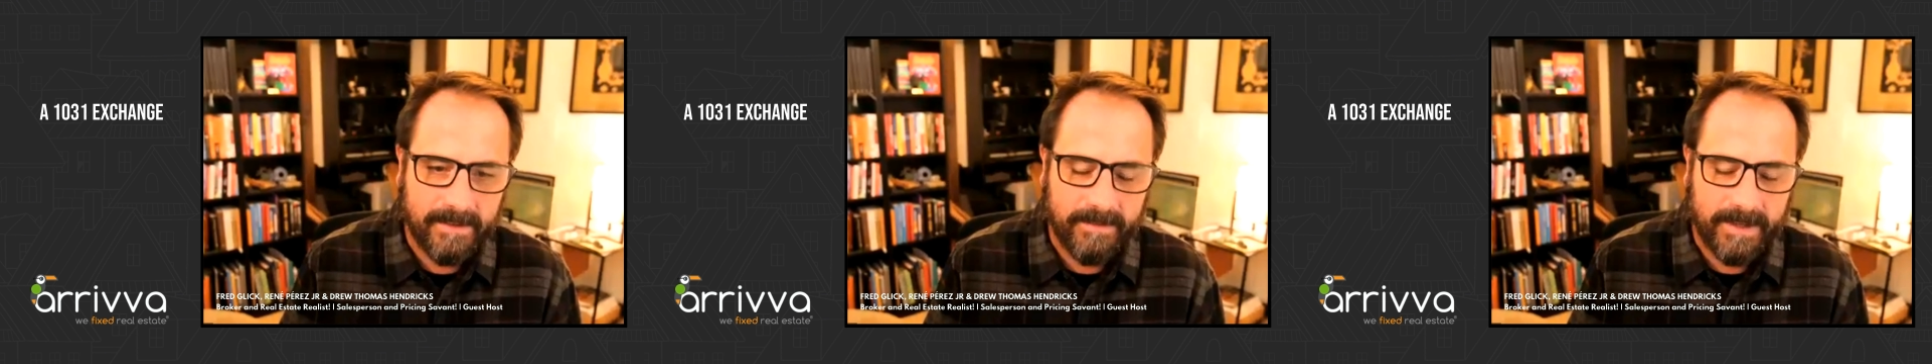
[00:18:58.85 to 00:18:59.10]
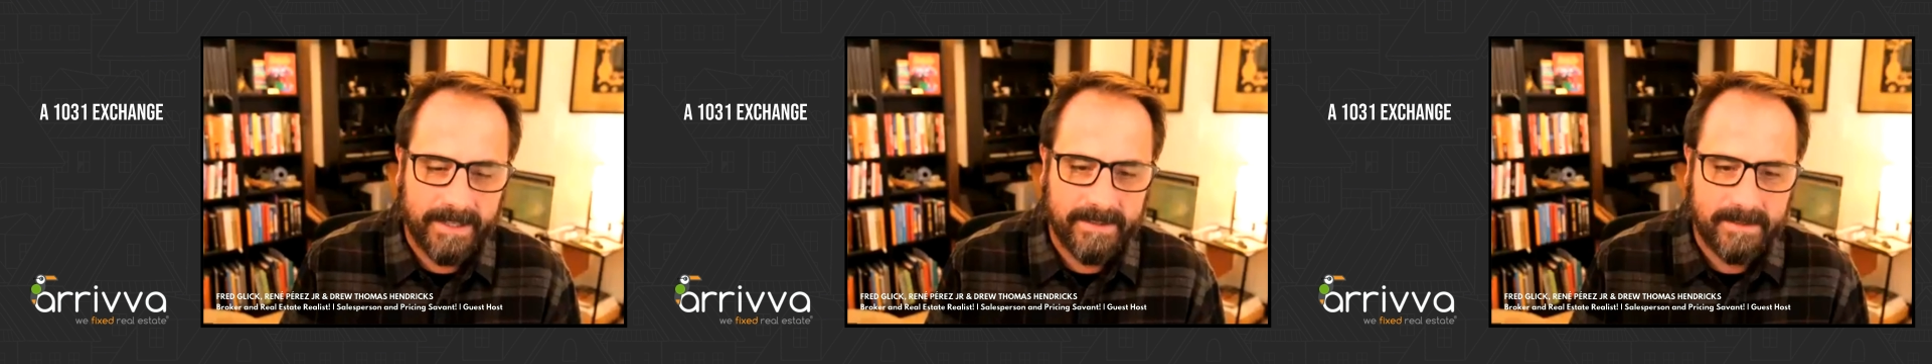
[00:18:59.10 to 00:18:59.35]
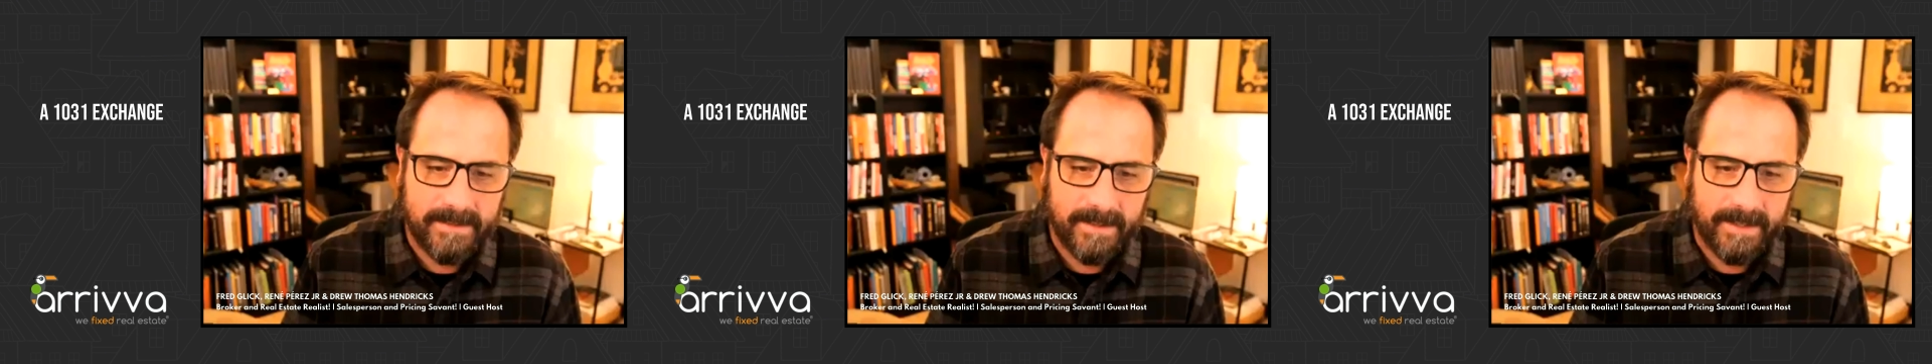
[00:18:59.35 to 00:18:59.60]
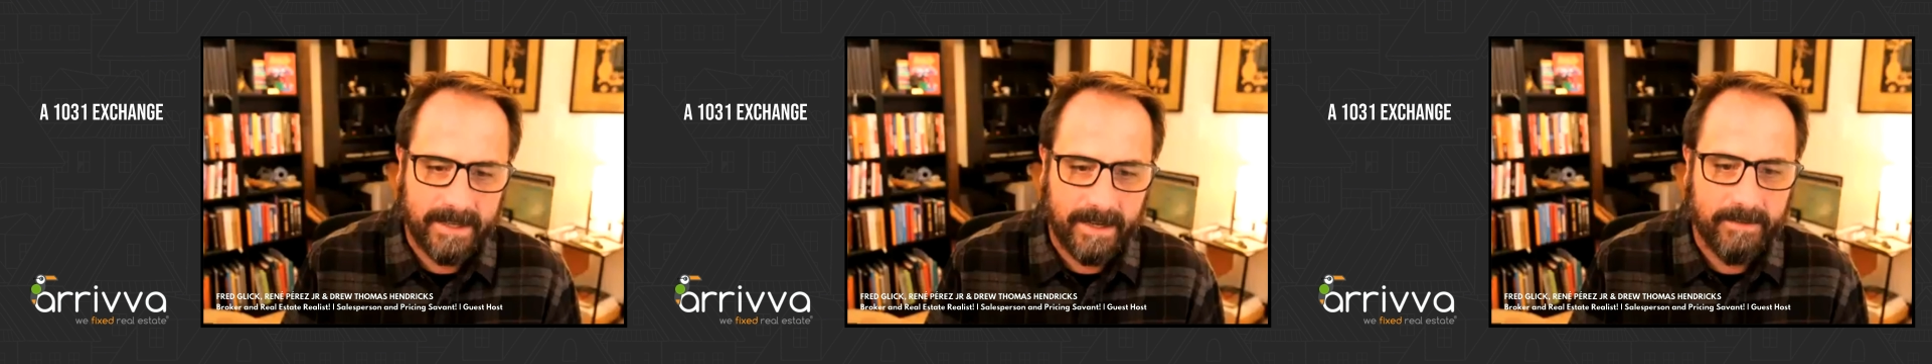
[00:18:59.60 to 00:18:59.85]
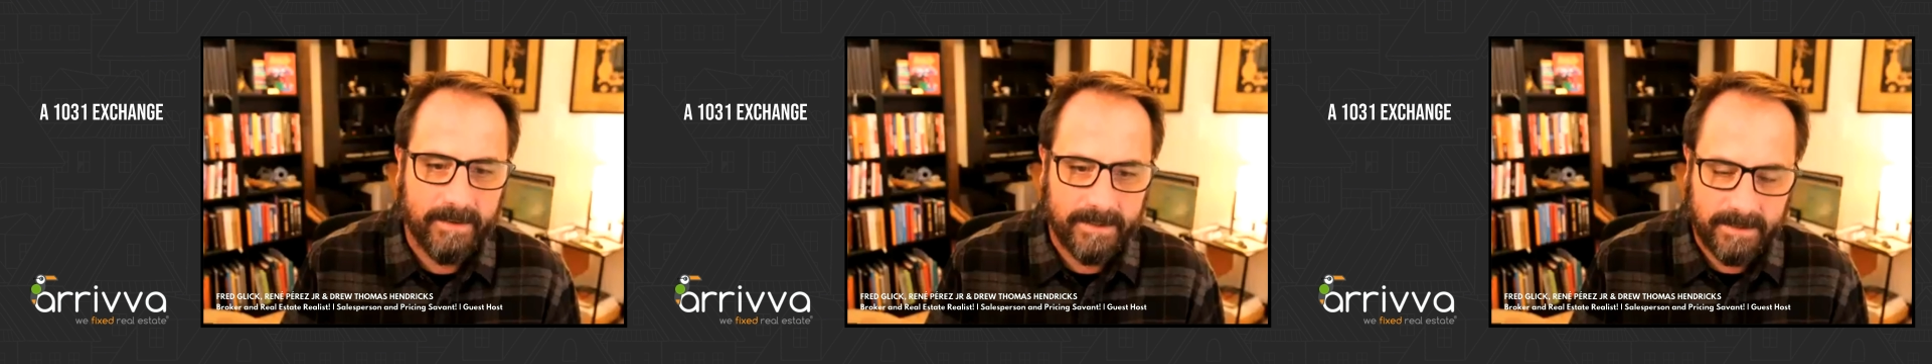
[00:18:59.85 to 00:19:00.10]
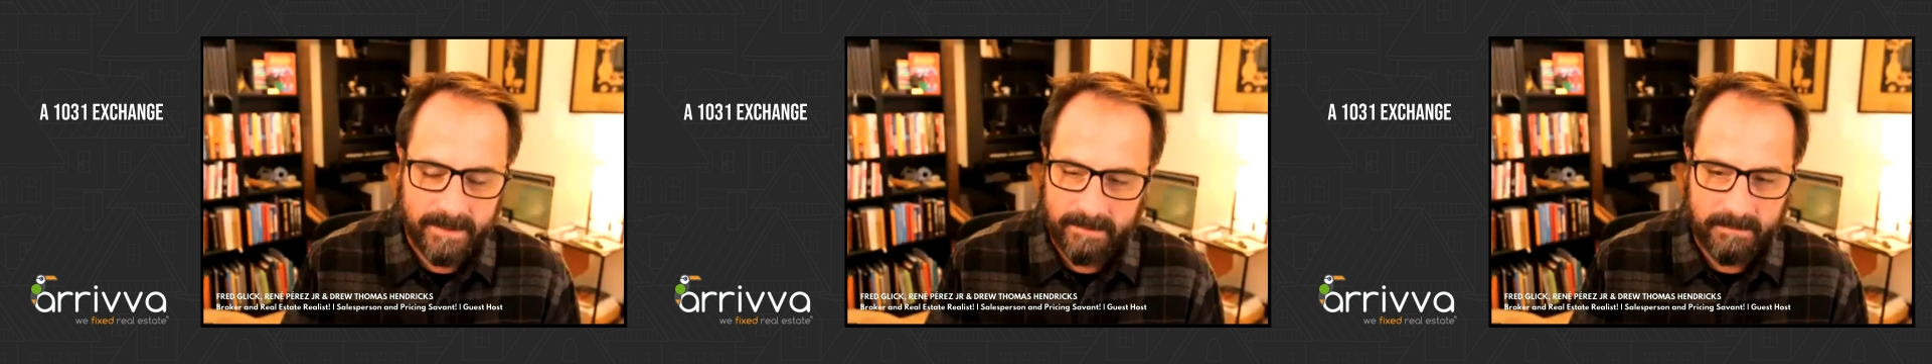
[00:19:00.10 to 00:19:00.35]
advice to the
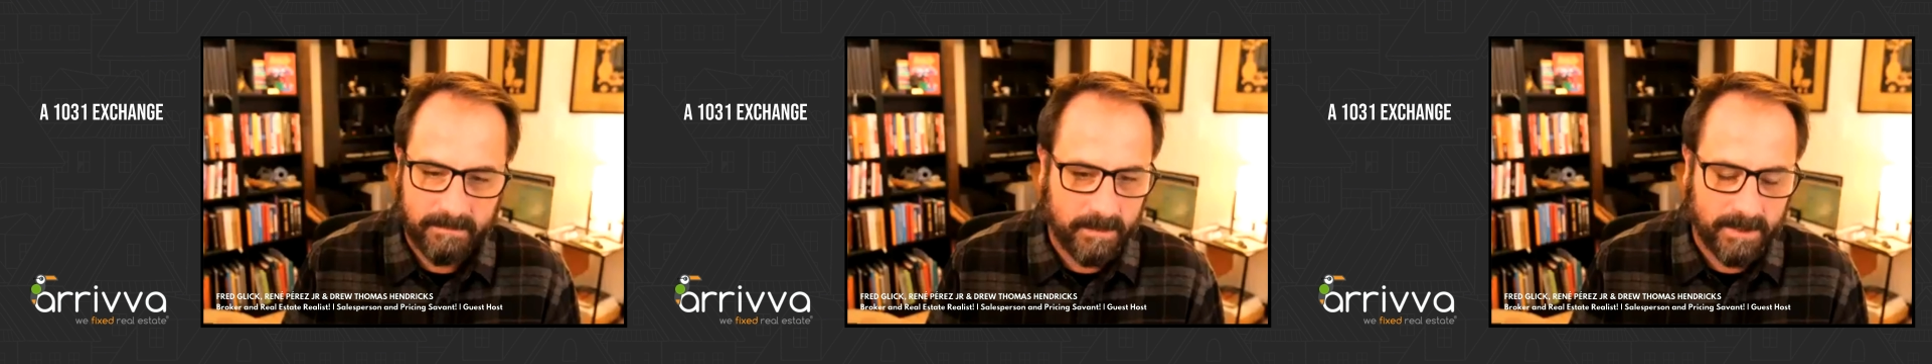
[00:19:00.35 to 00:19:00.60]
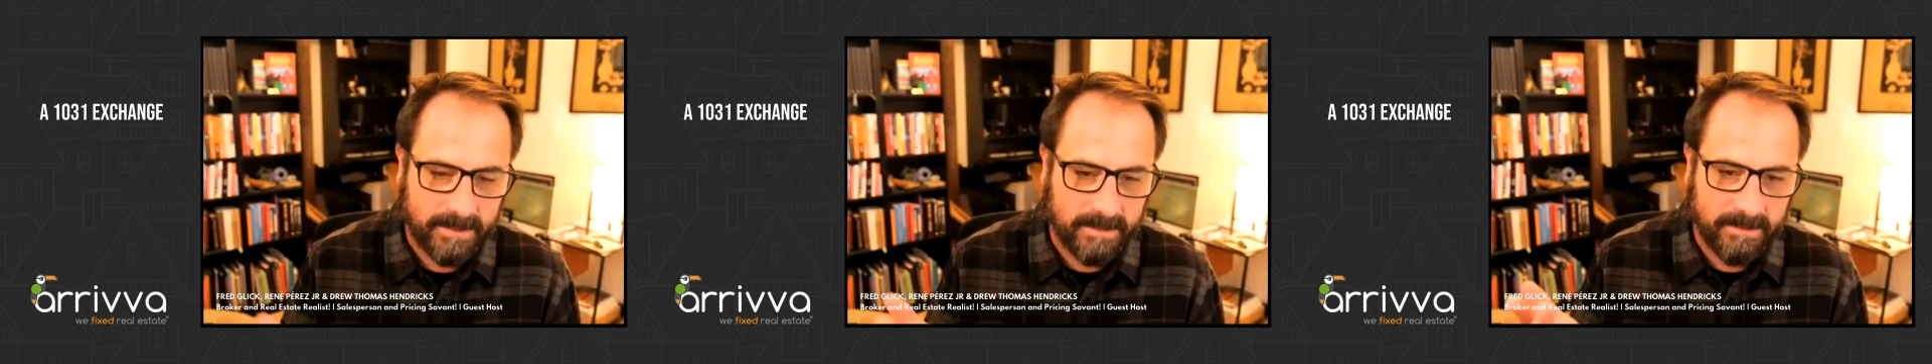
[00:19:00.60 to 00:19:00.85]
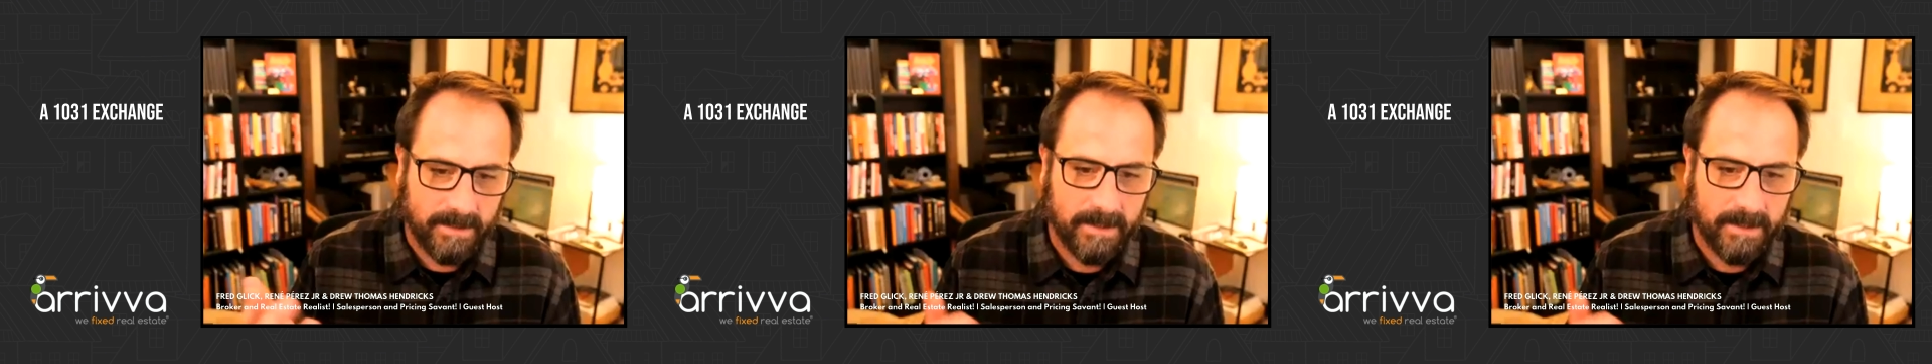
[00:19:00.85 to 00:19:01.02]
average person